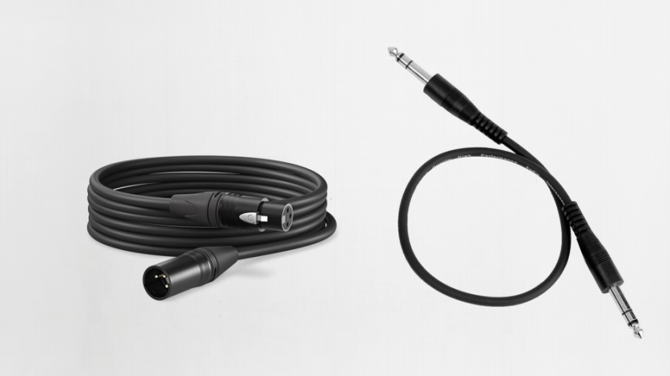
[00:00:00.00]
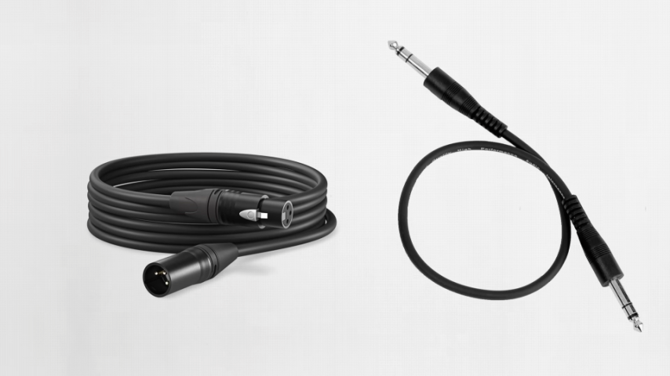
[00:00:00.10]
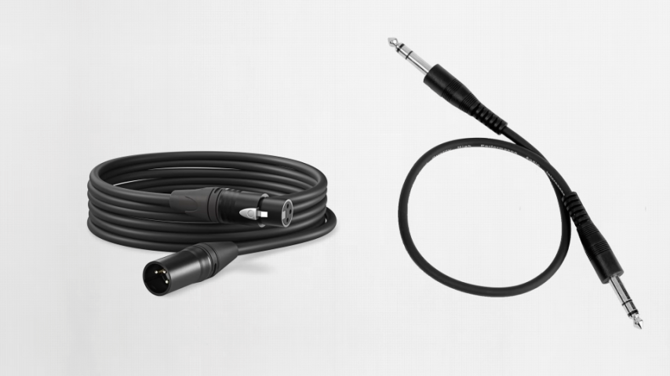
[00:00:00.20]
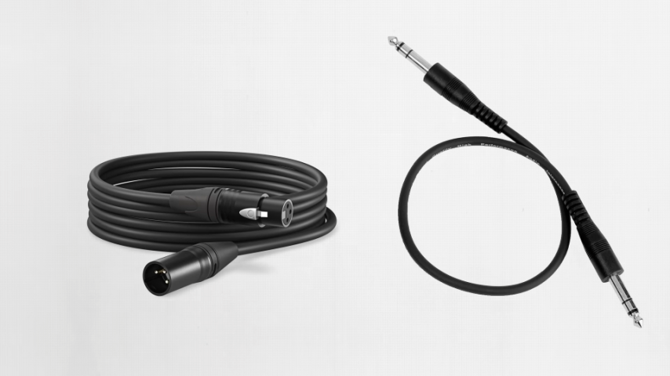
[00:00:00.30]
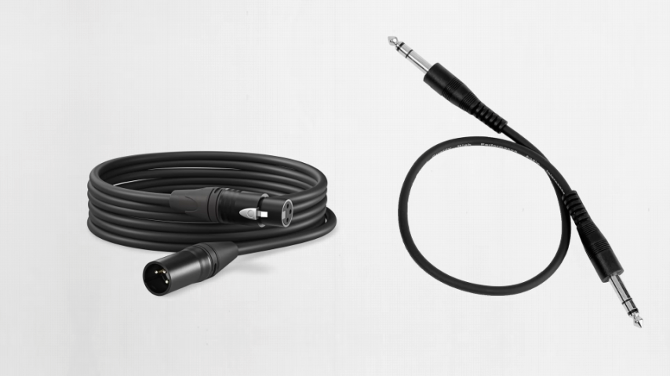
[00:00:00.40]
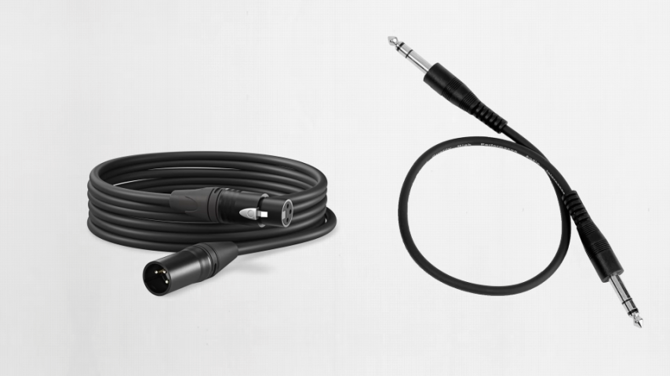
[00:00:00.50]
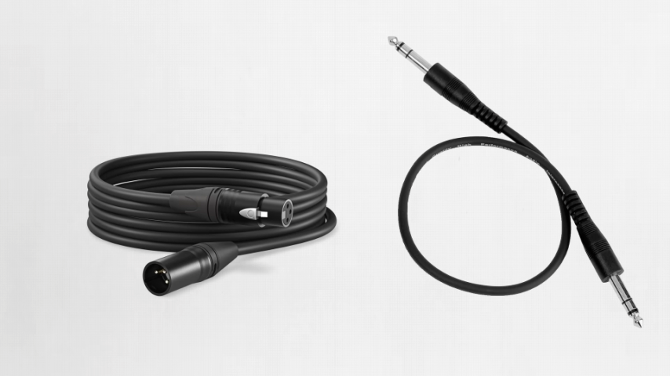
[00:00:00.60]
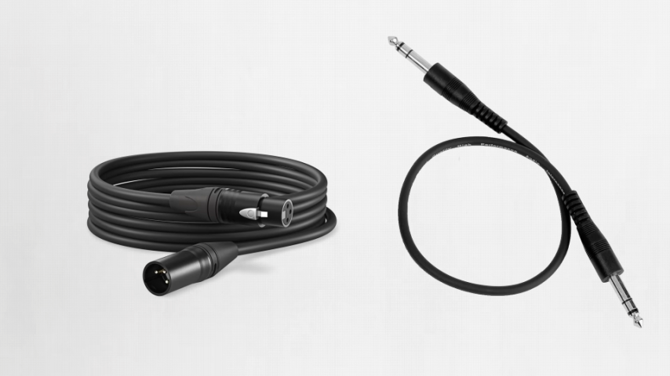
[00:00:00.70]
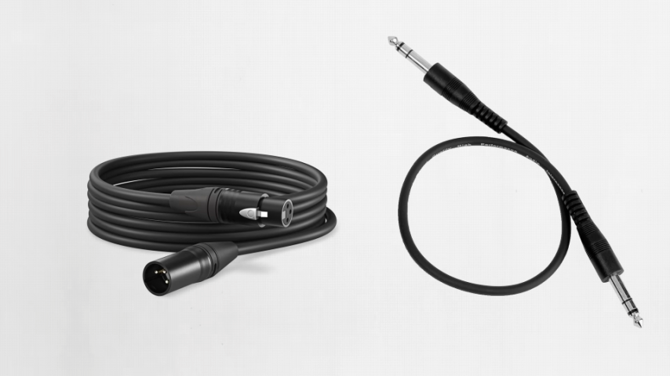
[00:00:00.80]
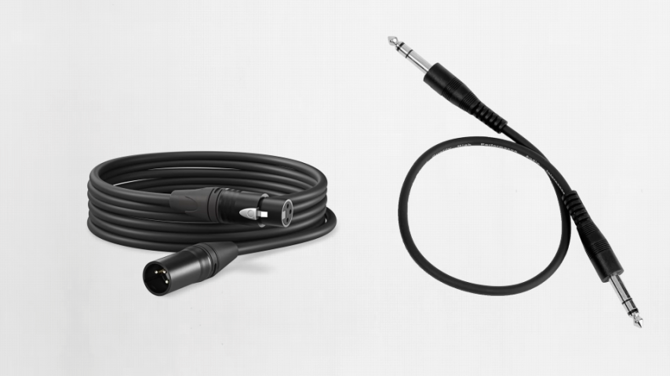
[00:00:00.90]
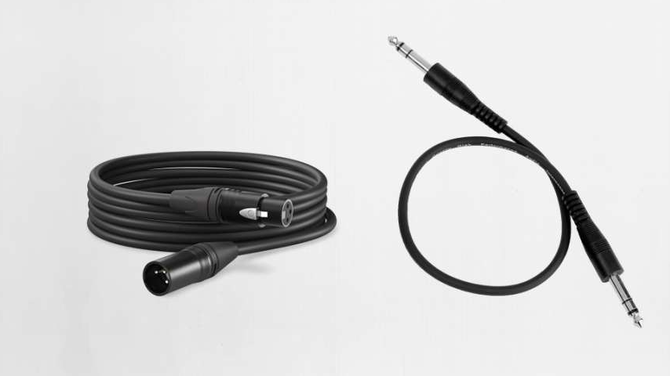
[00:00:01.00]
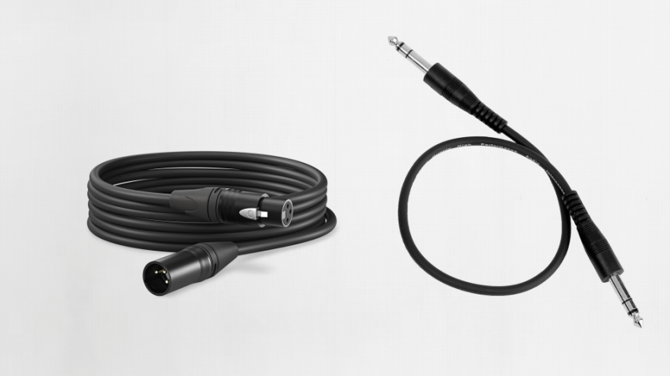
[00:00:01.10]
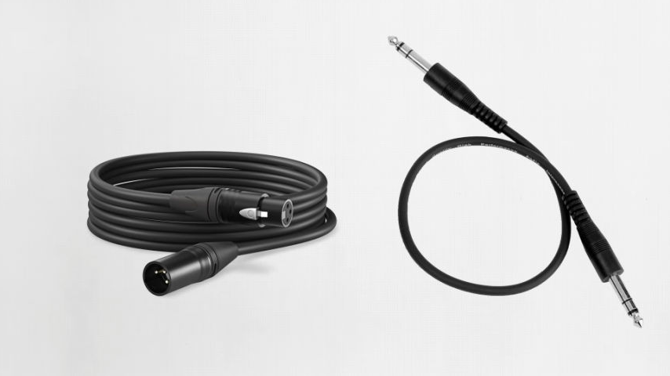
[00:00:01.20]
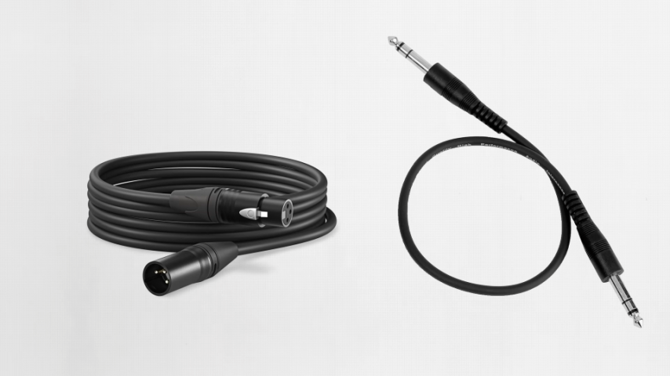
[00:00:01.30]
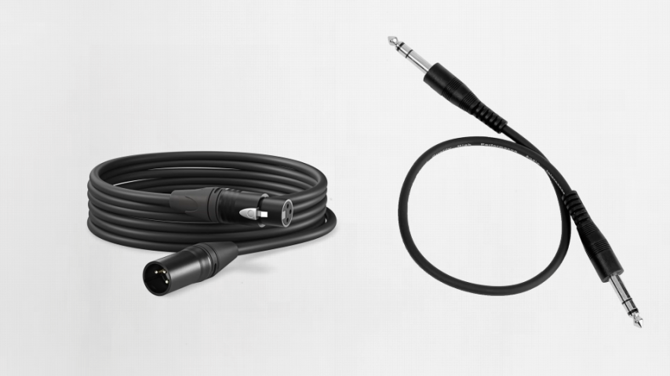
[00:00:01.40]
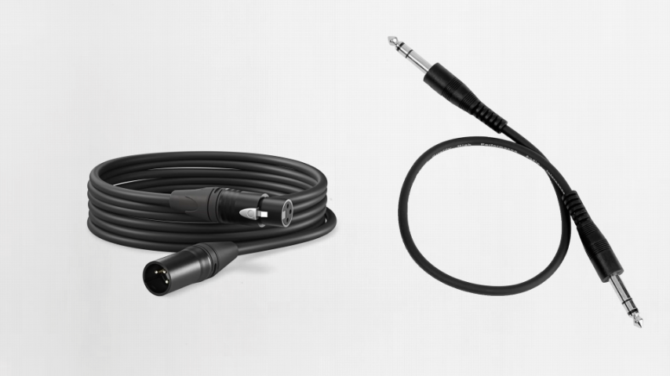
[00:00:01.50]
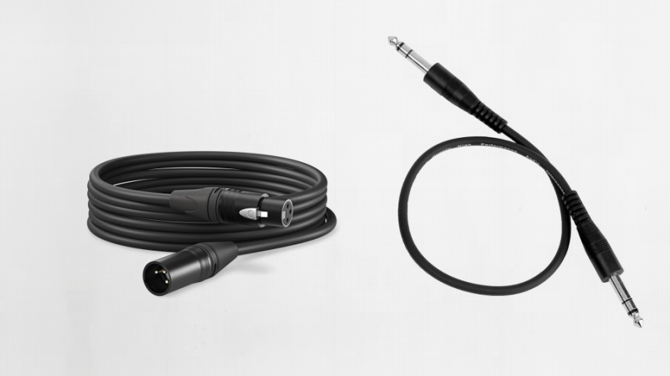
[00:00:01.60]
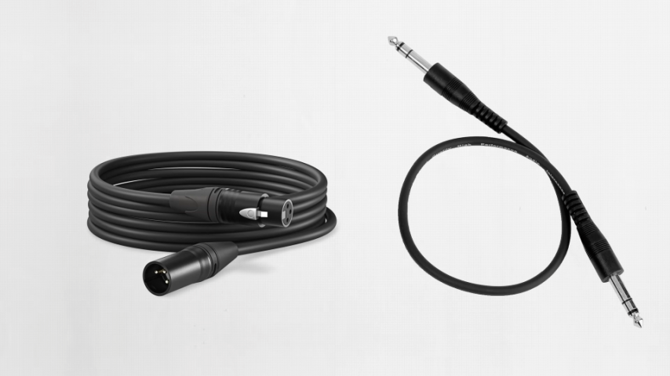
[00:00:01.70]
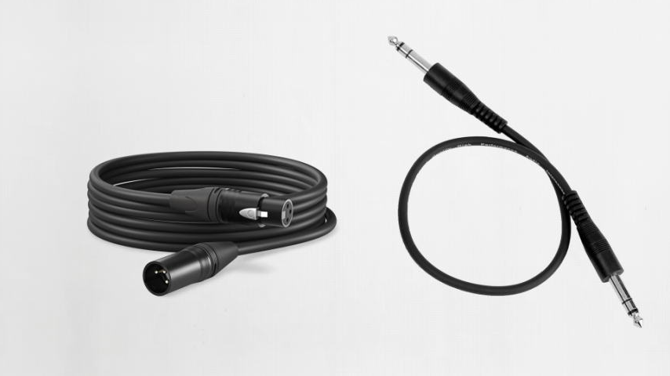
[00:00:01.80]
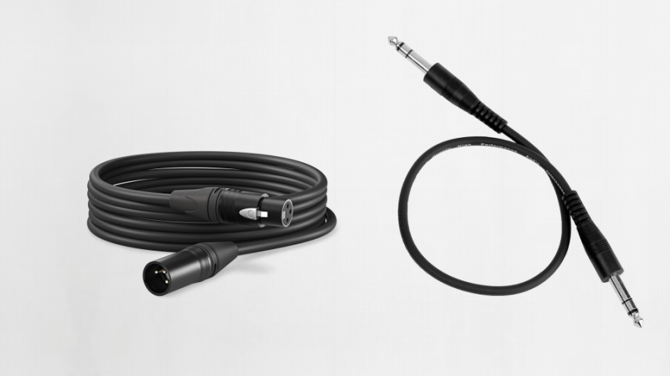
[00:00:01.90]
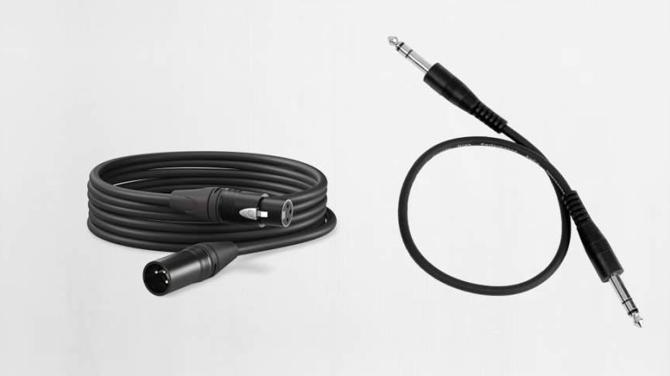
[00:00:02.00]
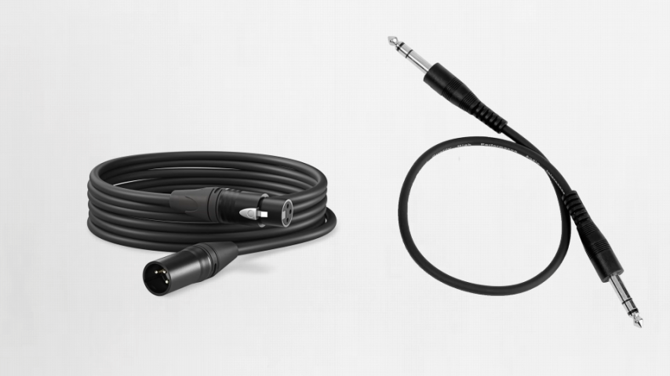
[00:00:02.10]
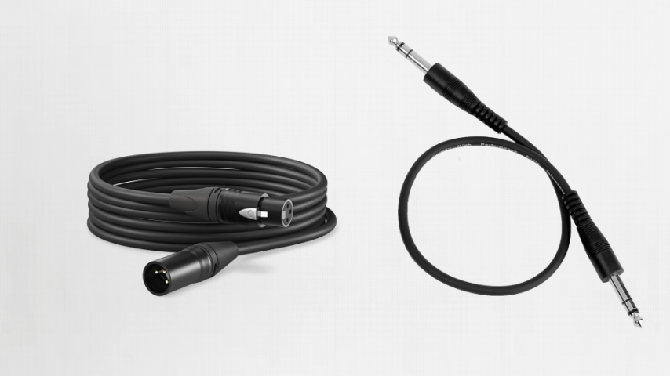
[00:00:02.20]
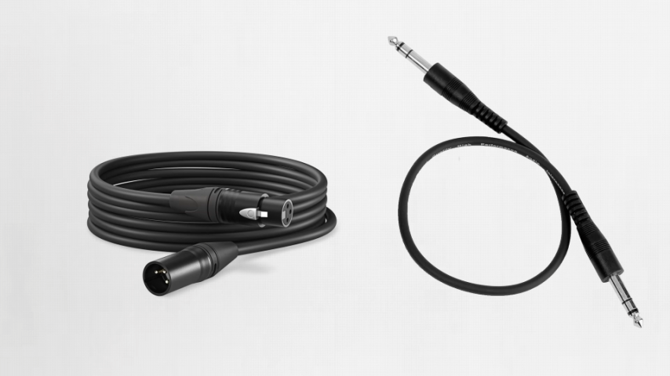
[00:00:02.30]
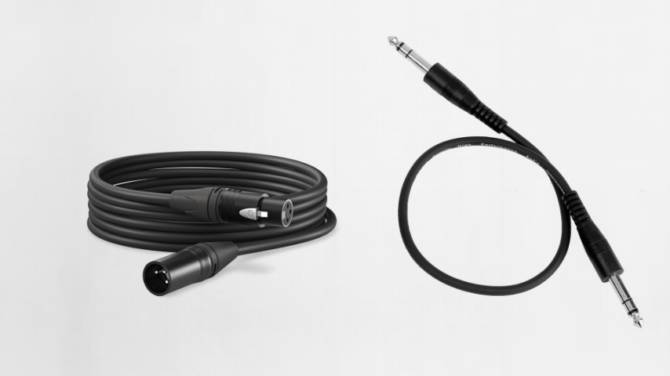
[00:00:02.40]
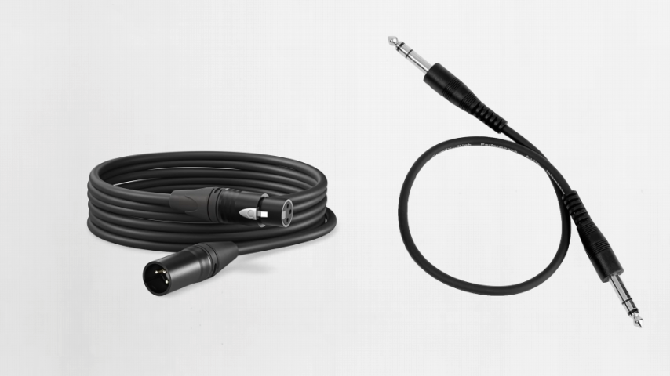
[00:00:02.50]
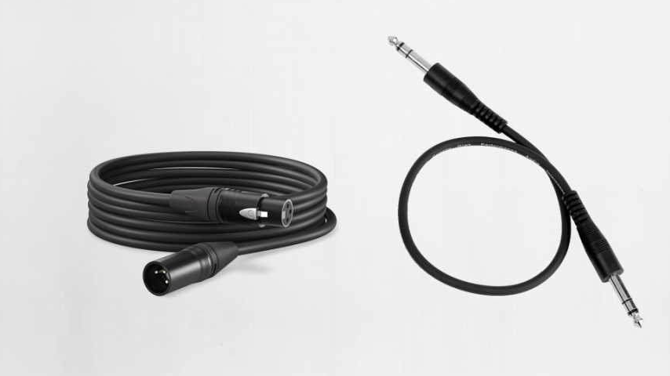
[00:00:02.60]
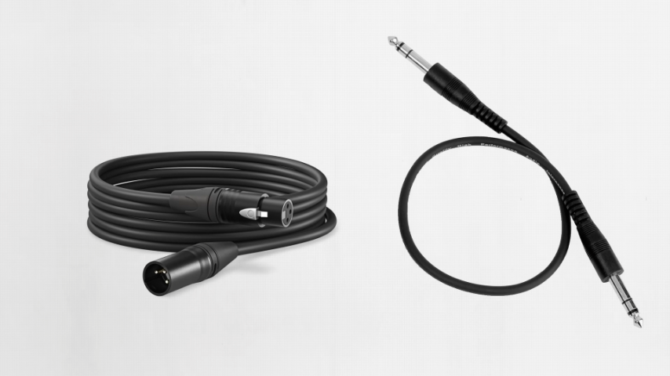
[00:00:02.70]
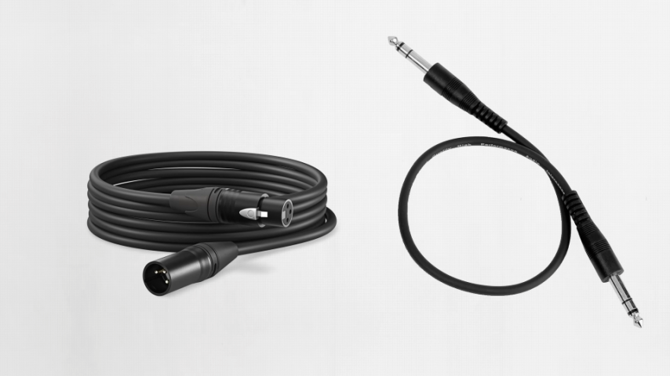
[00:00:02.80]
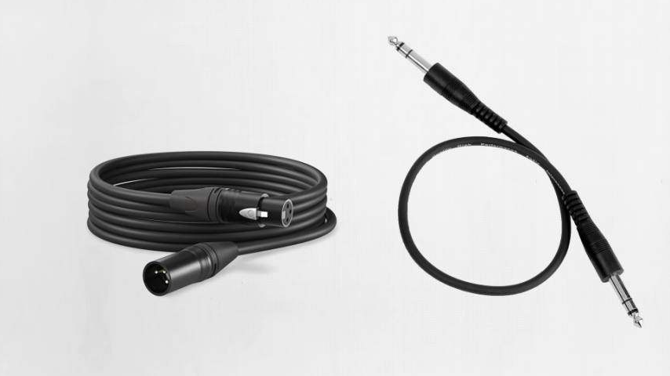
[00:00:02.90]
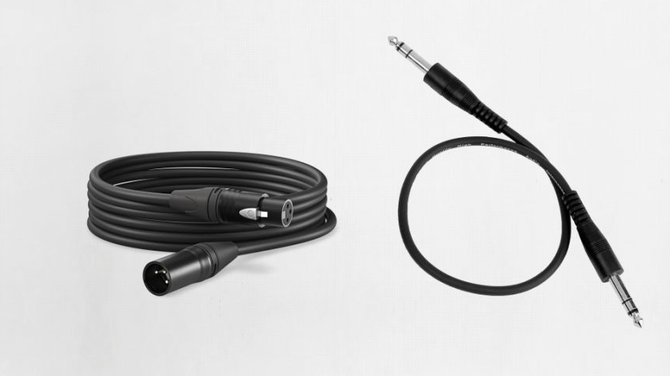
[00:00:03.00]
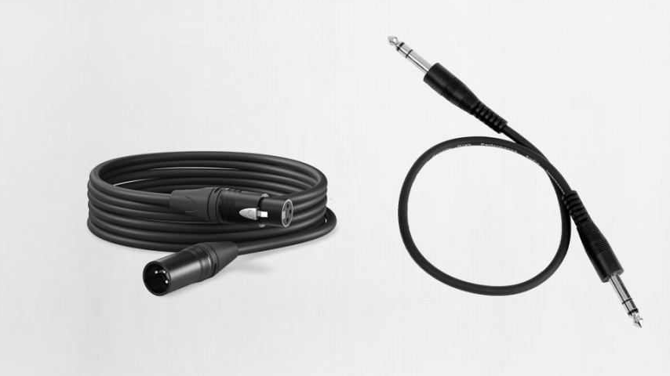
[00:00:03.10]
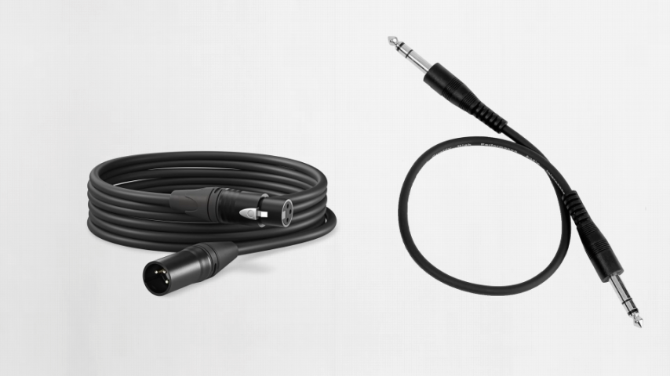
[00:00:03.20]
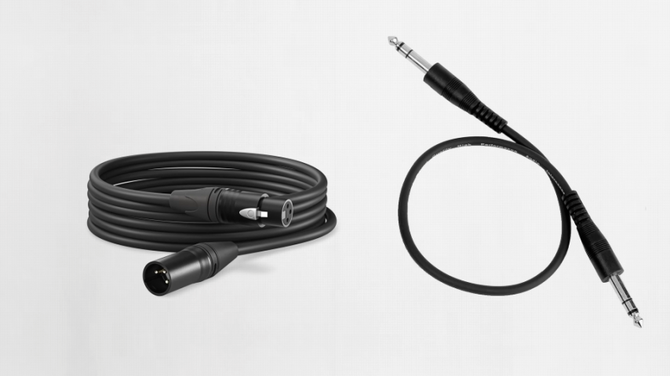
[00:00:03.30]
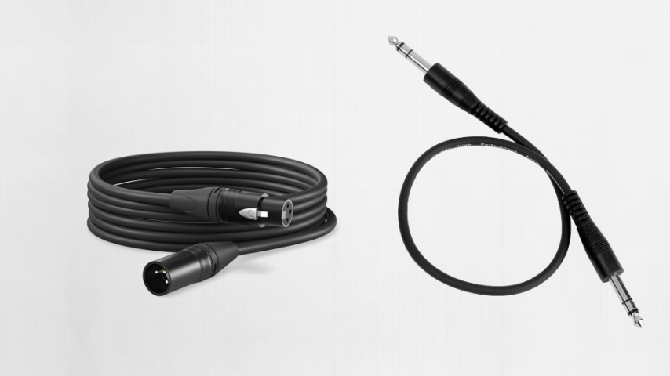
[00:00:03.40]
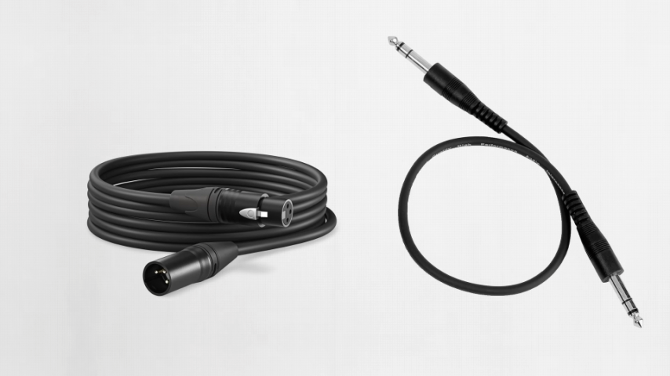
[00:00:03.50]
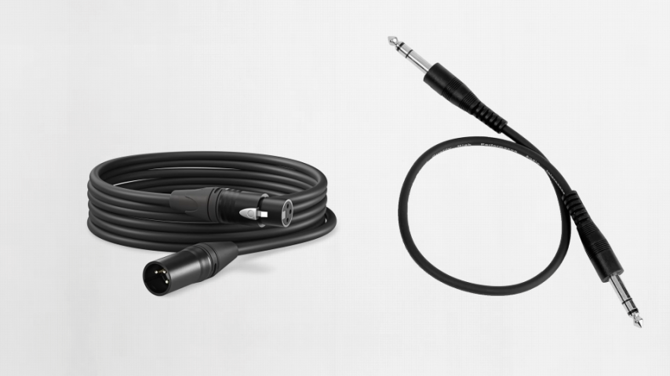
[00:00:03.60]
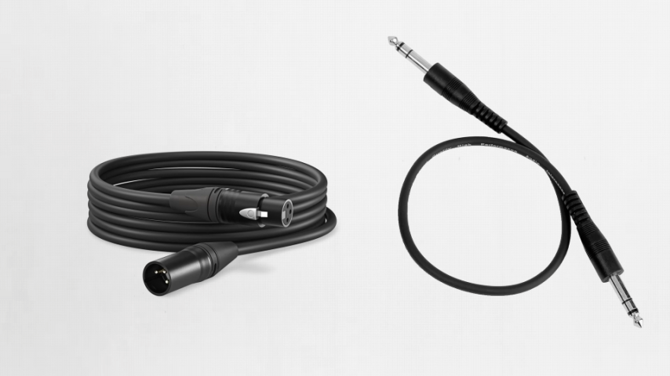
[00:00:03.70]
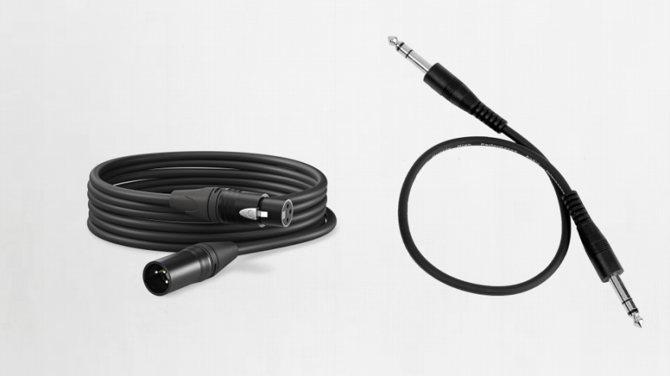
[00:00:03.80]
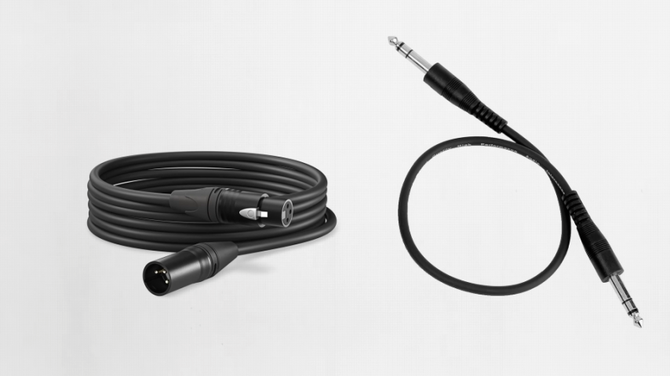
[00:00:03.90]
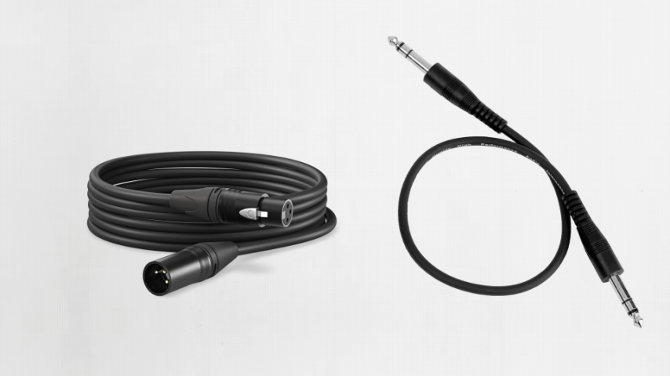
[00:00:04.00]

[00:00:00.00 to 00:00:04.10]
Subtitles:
[unreadable: no face in view]